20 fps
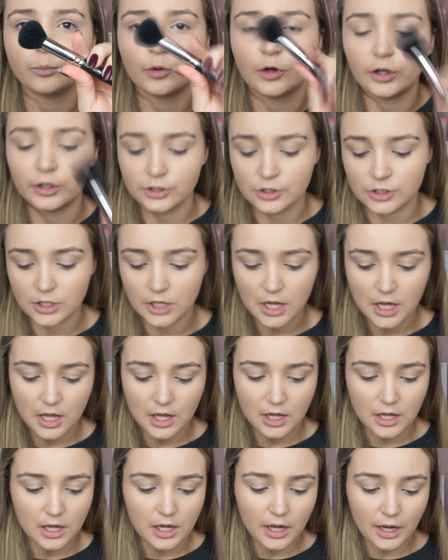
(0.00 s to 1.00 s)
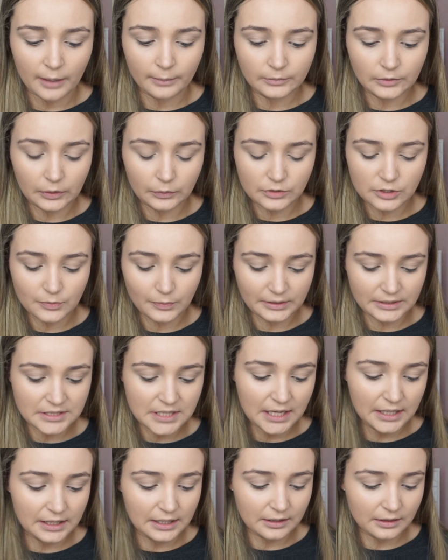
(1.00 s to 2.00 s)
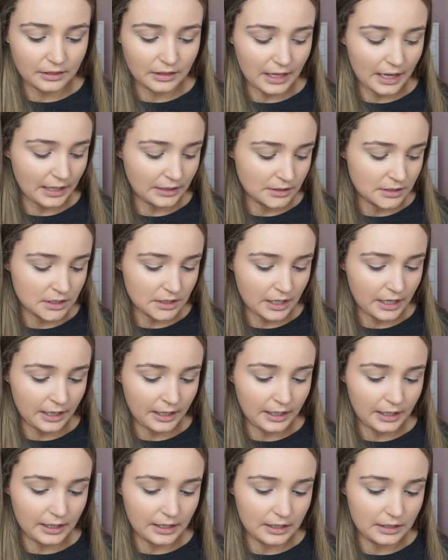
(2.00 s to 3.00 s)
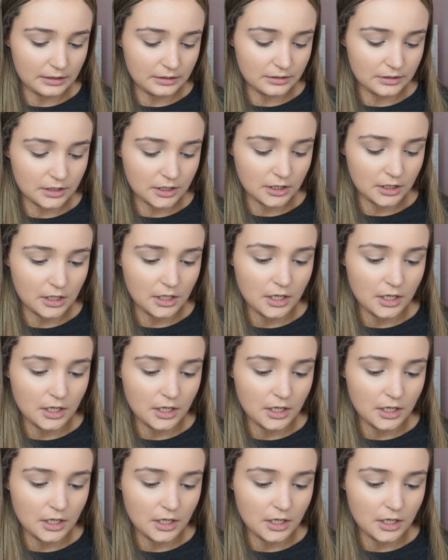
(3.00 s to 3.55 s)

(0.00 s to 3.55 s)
brush. I'm going to be taking that and